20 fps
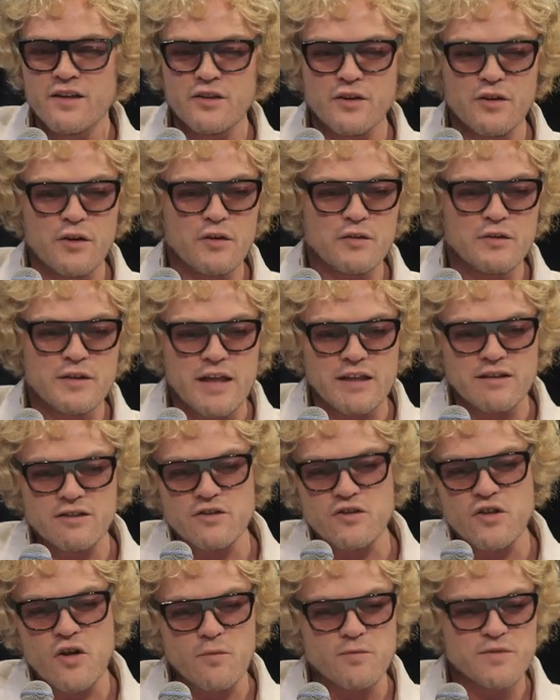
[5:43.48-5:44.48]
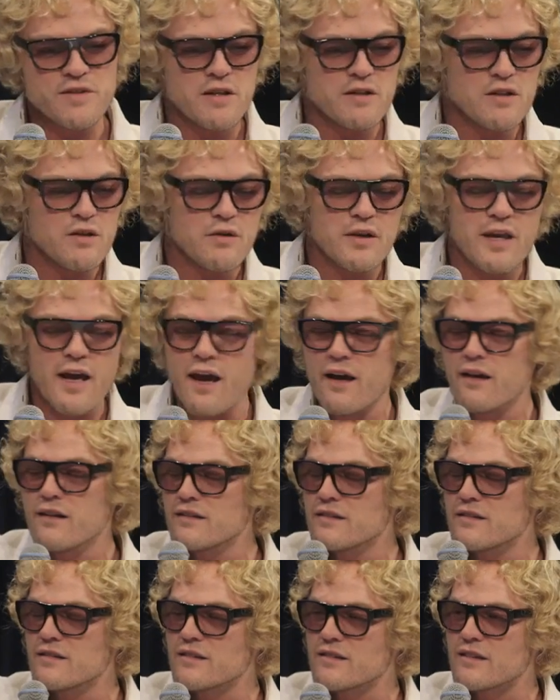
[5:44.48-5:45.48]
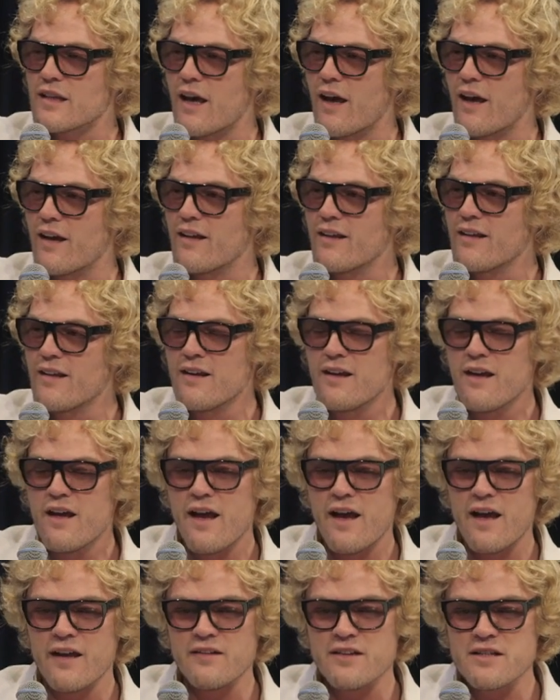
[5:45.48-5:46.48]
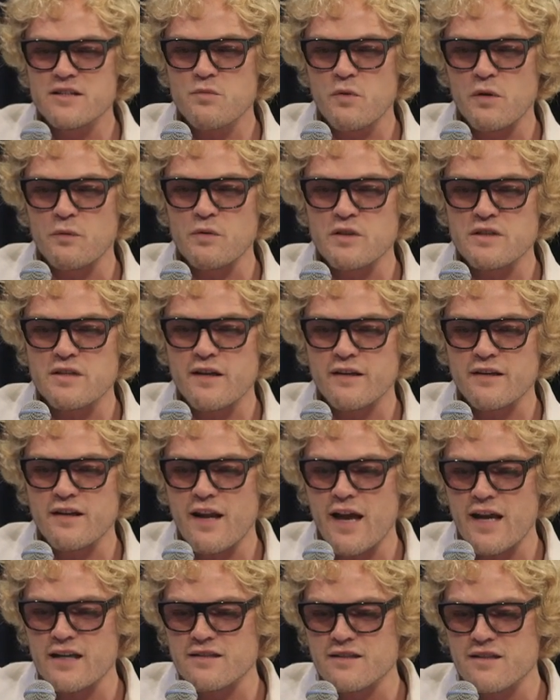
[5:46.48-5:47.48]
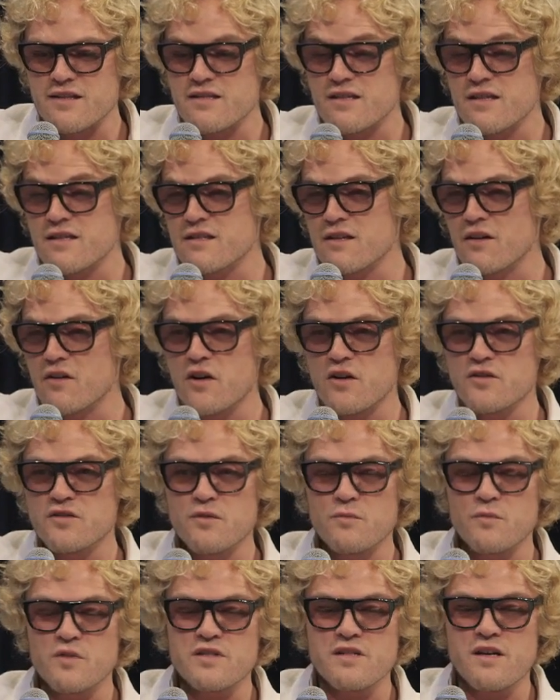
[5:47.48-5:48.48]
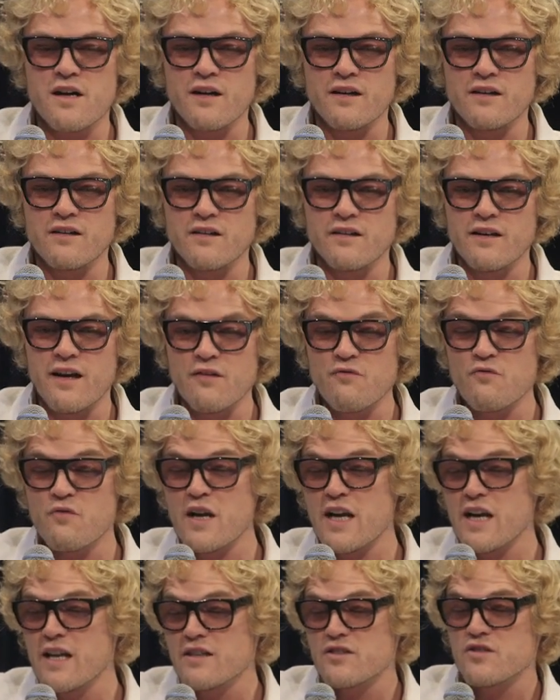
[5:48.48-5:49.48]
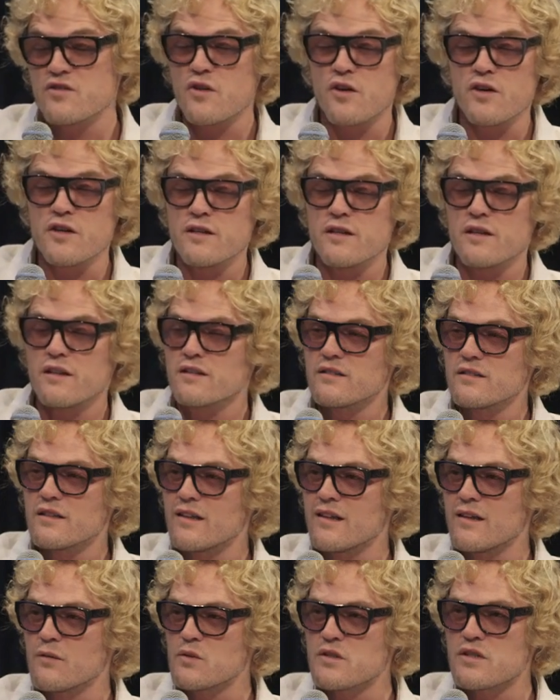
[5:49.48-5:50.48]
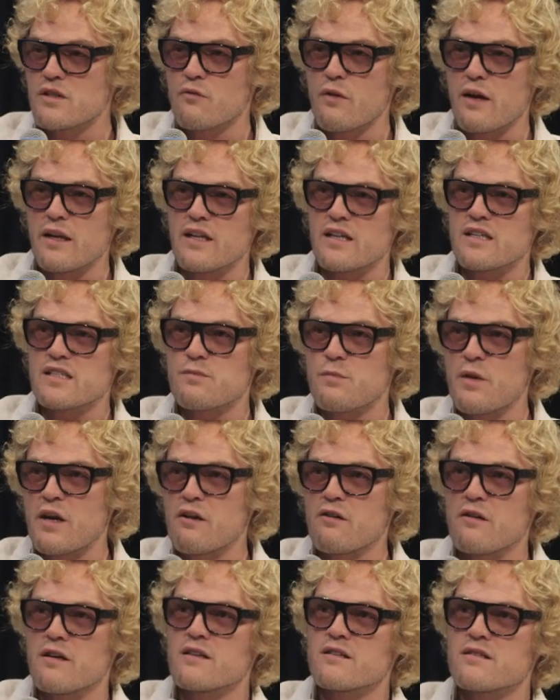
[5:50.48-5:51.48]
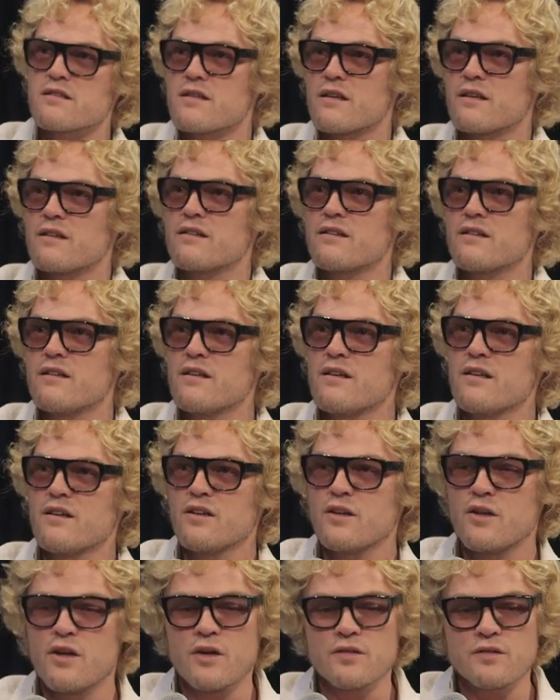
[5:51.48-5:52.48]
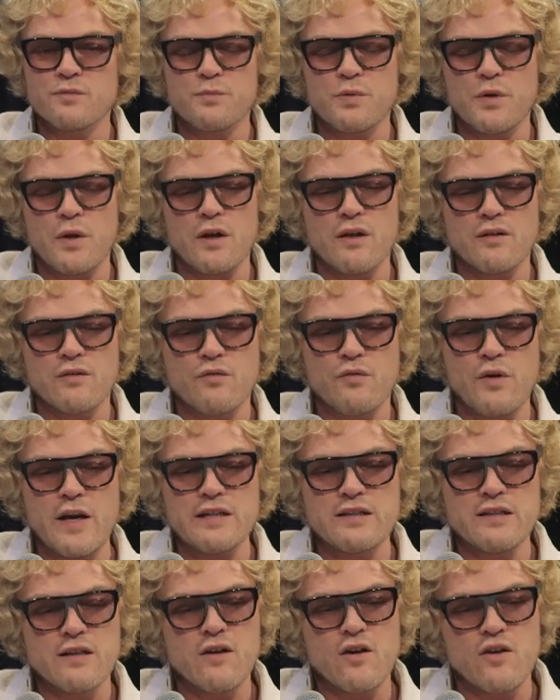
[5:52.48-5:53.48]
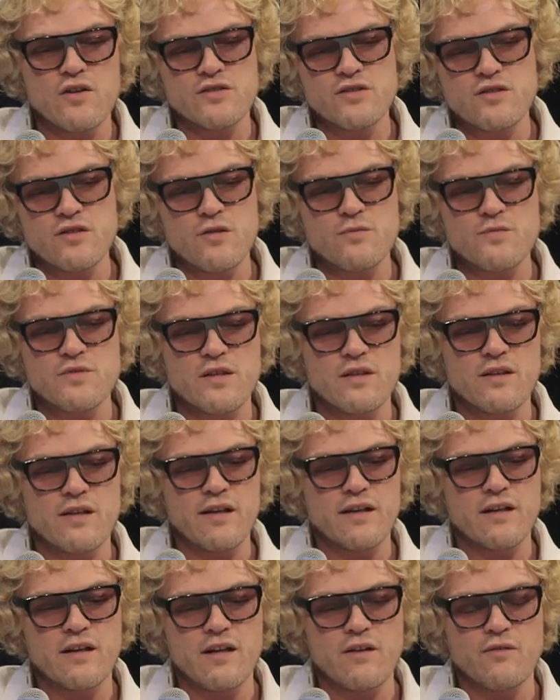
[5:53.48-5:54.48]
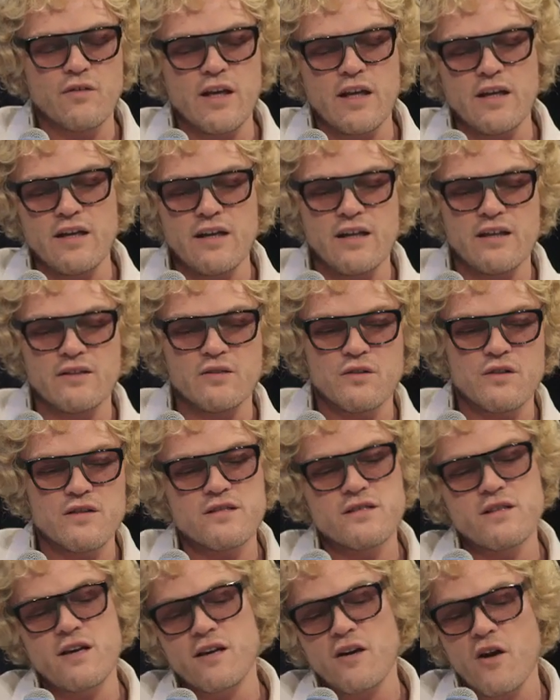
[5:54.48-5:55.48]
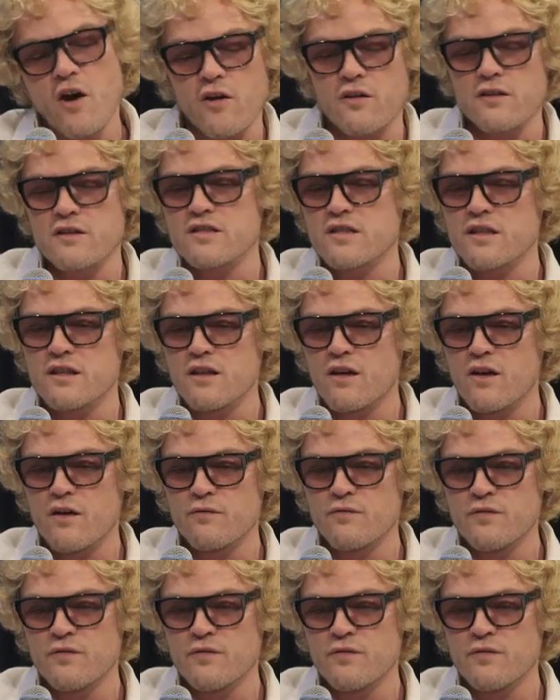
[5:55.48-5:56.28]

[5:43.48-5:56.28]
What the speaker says: you know, you take the jobs that you get. And this one was like as an assistant costume designer, and I really enjoyed it, and it was a great experience. And you know, creating costumes and like kind of getting into the psychology